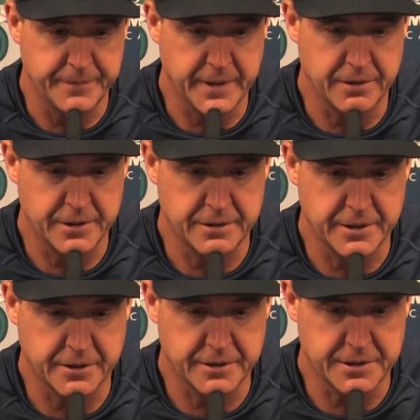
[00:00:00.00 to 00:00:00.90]
you know,
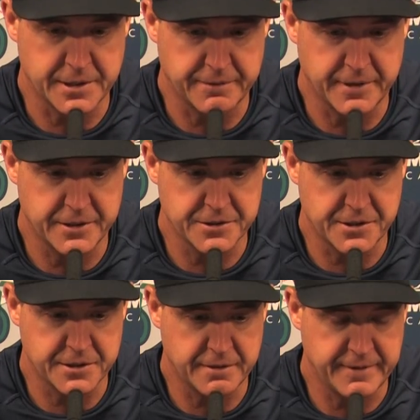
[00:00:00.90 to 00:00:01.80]
they're tough hitters,
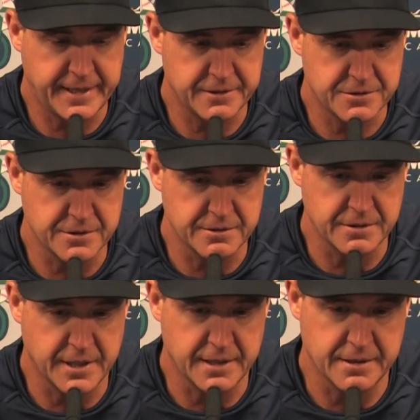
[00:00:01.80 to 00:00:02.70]
they're tough outs,
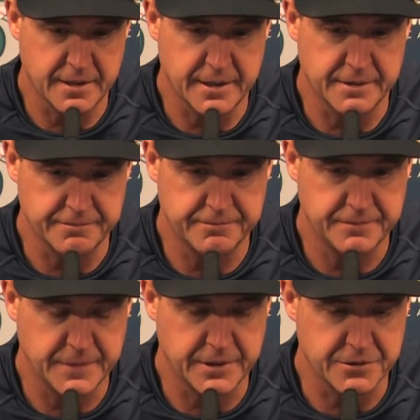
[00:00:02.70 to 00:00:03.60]
and
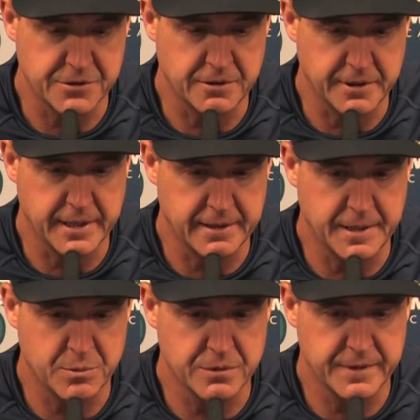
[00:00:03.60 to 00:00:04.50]
you know, certainly
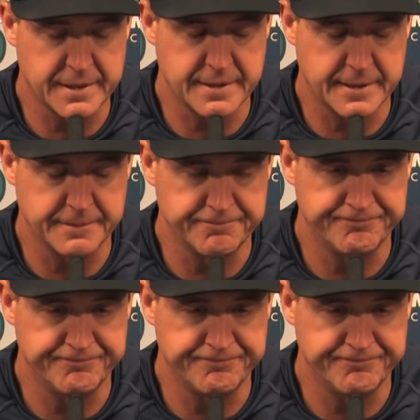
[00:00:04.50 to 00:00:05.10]
they proved that tonight.